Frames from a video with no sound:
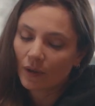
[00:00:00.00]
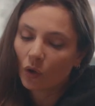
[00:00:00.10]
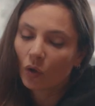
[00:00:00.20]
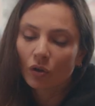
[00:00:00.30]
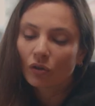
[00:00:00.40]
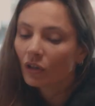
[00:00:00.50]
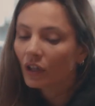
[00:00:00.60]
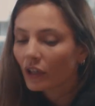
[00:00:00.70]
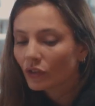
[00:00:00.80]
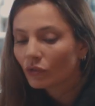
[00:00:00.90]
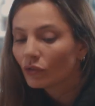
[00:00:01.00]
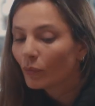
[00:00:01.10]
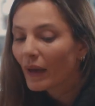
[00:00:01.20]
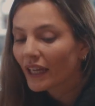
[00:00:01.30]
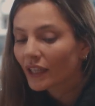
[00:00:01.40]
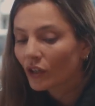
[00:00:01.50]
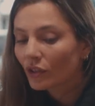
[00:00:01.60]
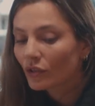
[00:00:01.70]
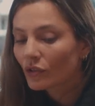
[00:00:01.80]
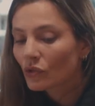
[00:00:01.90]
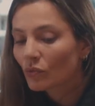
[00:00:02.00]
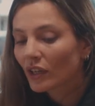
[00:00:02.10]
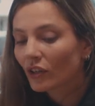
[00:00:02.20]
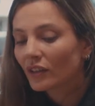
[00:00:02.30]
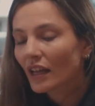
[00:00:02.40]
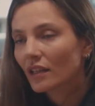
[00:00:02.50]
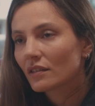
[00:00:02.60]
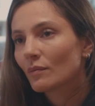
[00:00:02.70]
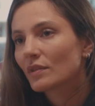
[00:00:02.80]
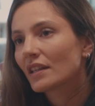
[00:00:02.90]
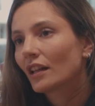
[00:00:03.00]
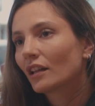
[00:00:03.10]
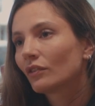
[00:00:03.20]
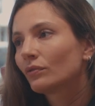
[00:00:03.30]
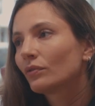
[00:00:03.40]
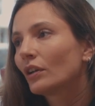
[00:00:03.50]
all the bikers recognized themselves,